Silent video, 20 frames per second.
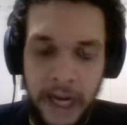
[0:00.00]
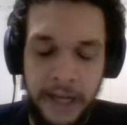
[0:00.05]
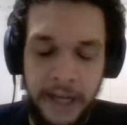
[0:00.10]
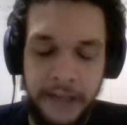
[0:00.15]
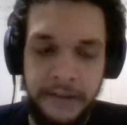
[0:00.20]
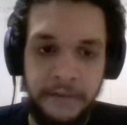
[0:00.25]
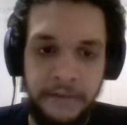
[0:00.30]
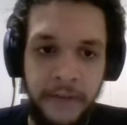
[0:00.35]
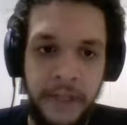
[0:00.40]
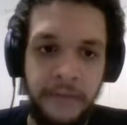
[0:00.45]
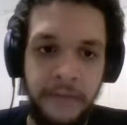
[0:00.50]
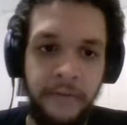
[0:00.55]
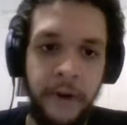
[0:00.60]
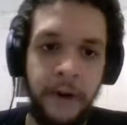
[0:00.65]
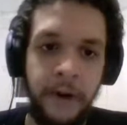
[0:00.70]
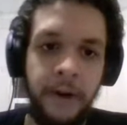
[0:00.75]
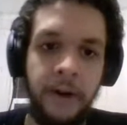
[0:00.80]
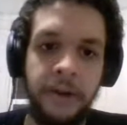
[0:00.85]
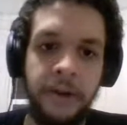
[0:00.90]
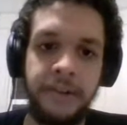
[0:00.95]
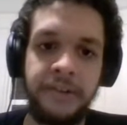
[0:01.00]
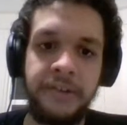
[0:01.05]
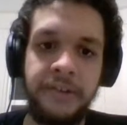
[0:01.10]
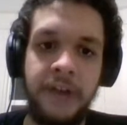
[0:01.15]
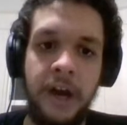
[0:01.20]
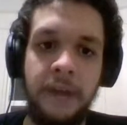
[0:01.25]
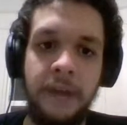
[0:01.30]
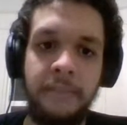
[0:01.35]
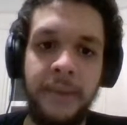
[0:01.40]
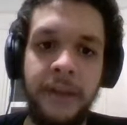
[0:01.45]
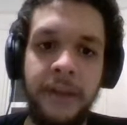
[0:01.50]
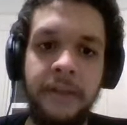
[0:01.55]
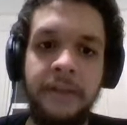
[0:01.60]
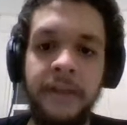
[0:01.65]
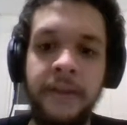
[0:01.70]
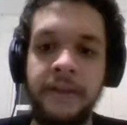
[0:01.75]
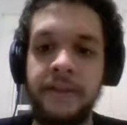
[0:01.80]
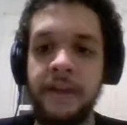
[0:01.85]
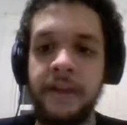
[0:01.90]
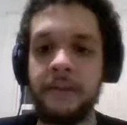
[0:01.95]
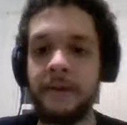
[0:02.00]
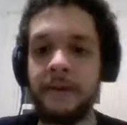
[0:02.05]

it's very hard to stop. The thing